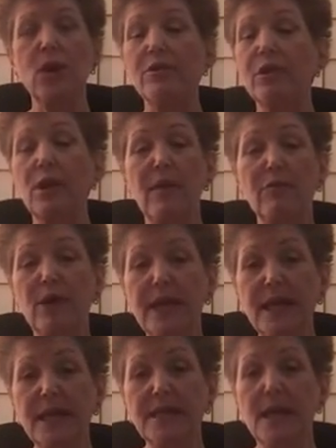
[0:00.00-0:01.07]
where their loved one
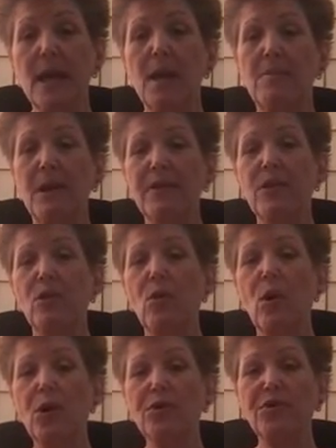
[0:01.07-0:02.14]
is, but they're
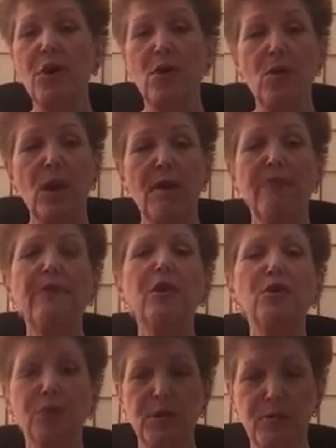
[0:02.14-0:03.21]
also
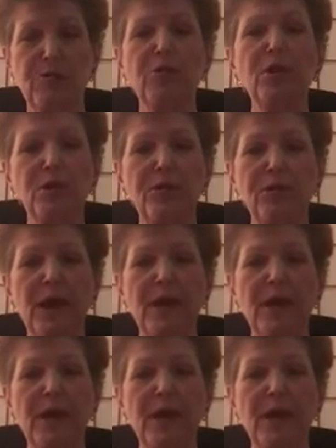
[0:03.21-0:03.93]
filled with proof